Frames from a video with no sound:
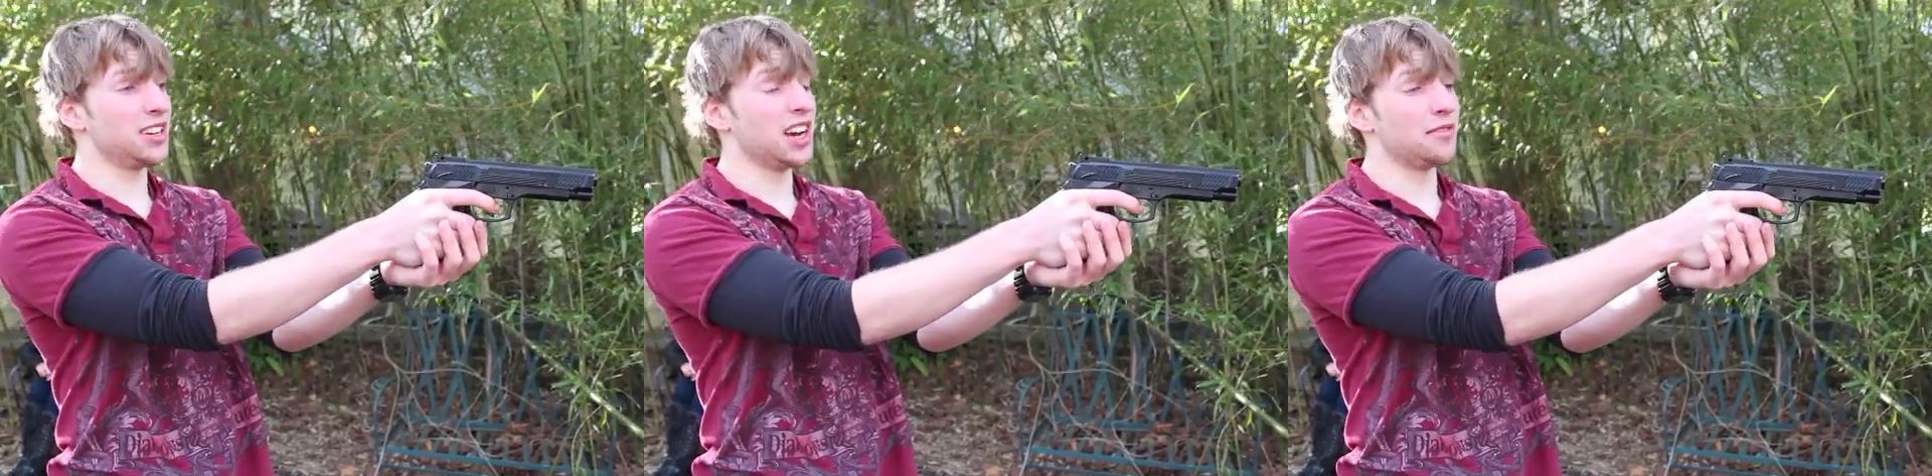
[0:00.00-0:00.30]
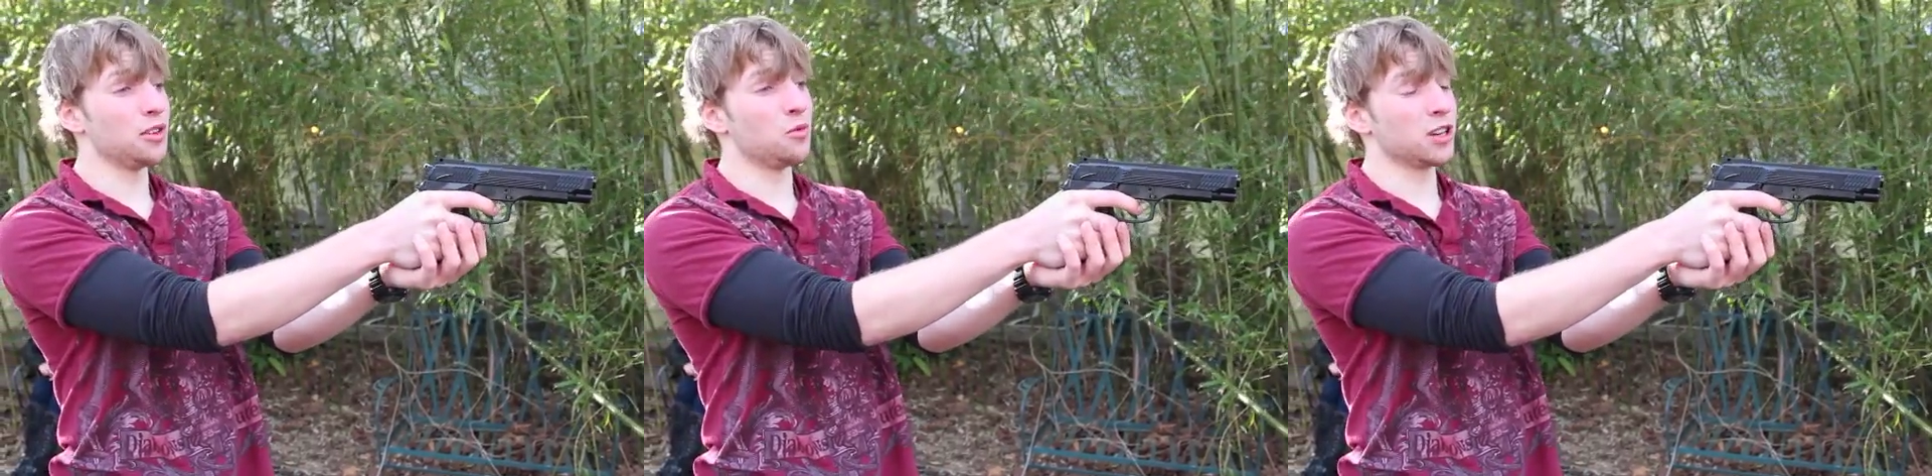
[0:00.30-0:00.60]
here
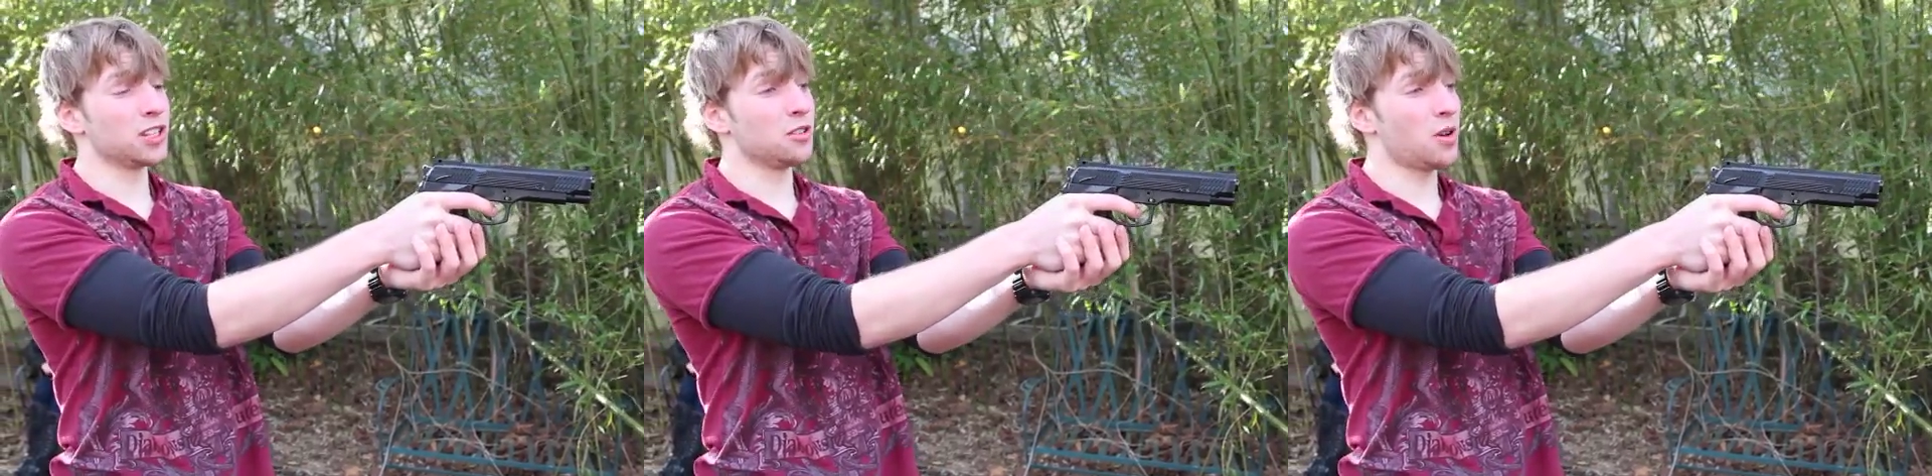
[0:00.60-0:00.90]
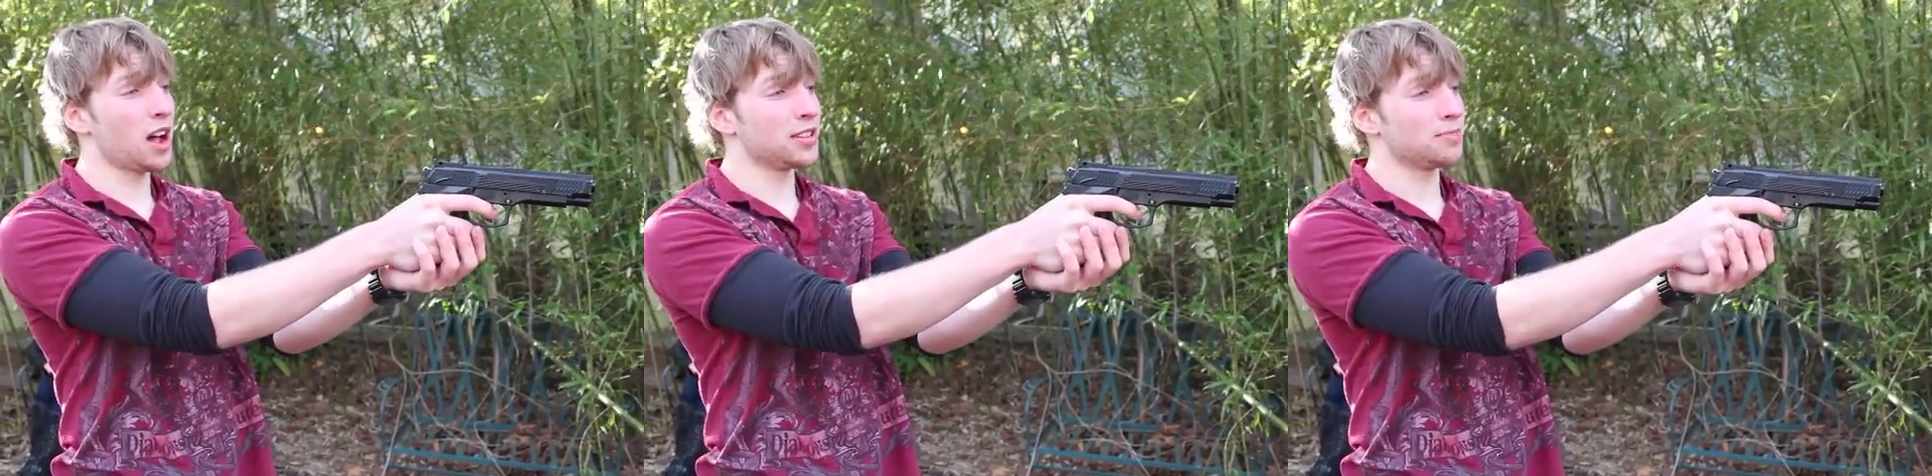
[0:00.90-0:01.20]
every once in a
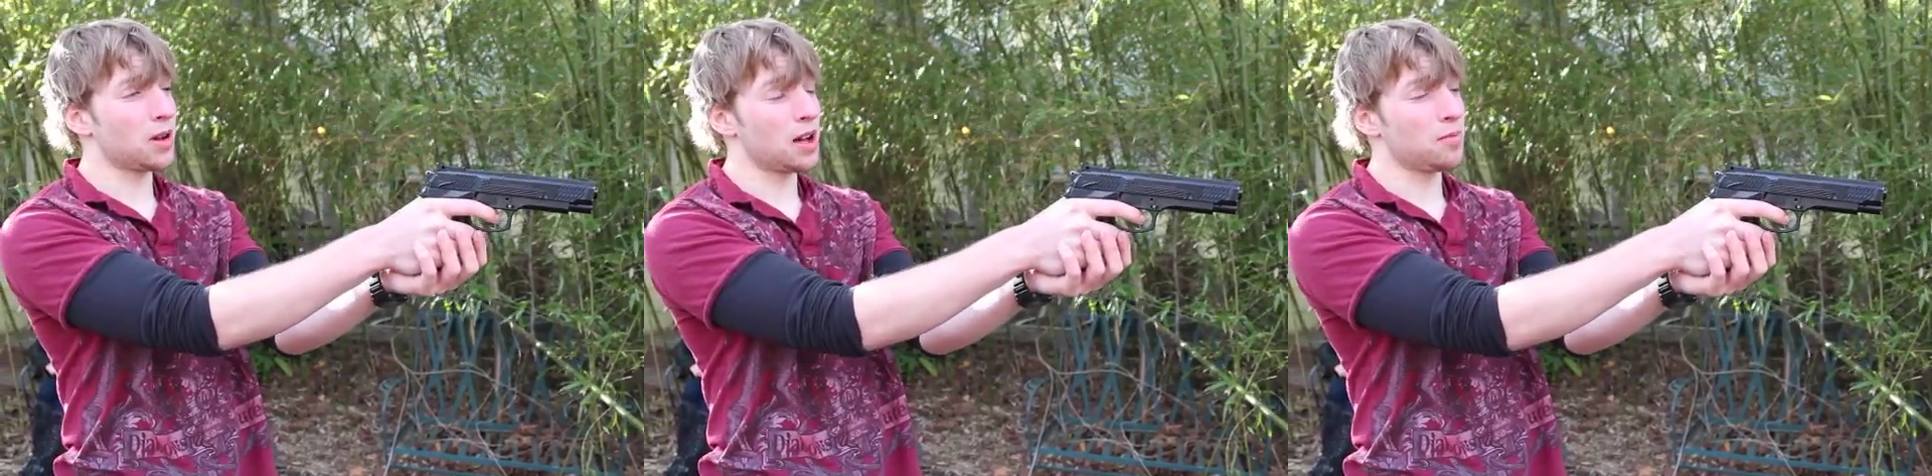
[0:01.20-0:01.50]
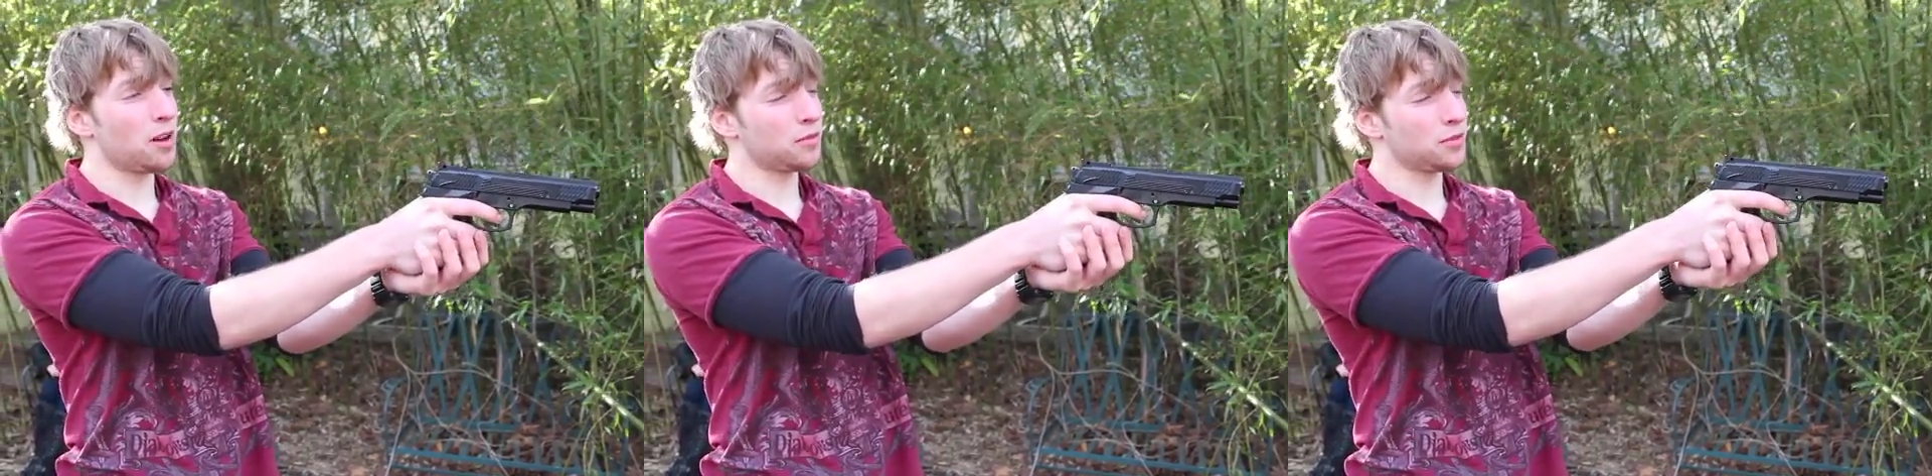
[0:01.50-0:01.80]
while to pop
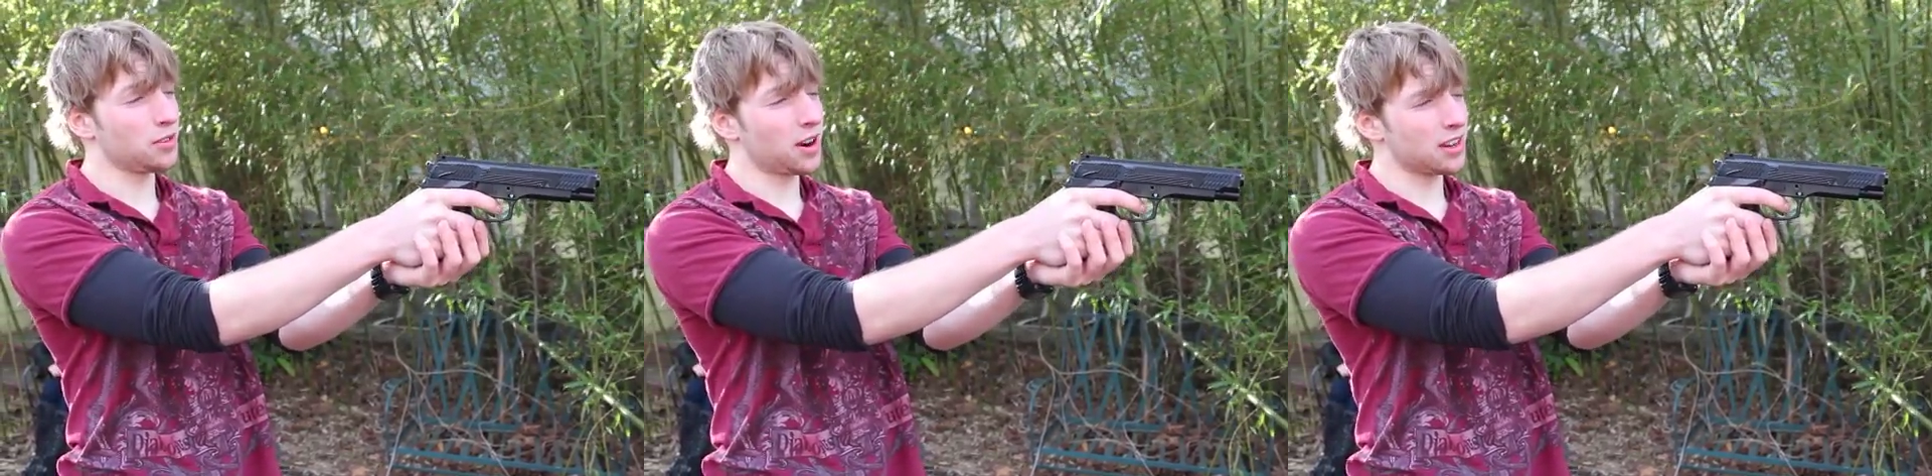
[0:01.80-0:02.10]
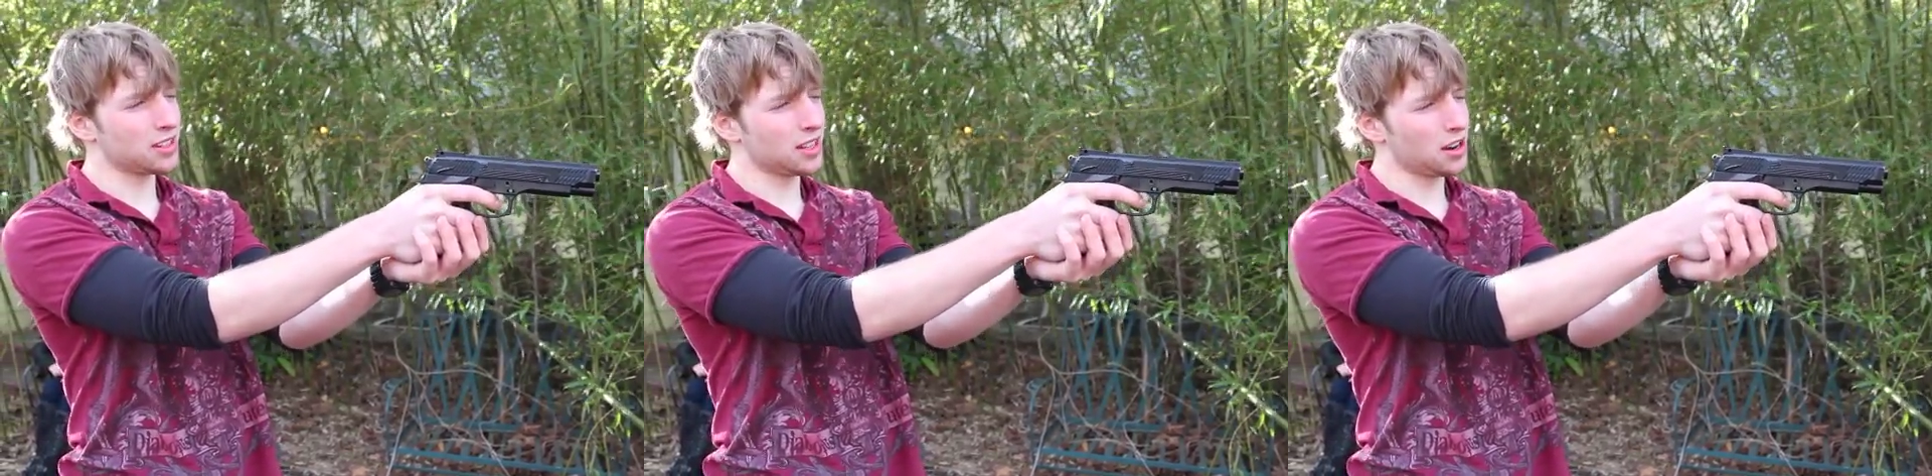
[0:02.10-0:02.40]
off a few
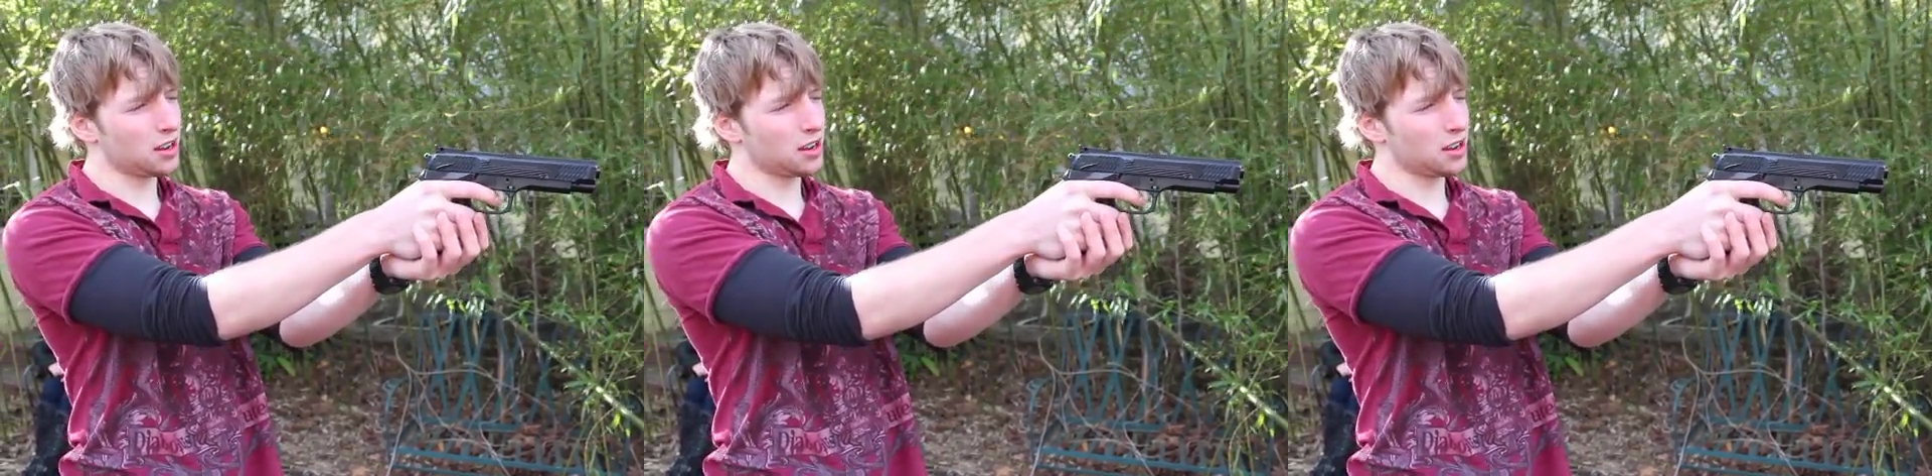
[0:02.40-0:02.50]
rounds and let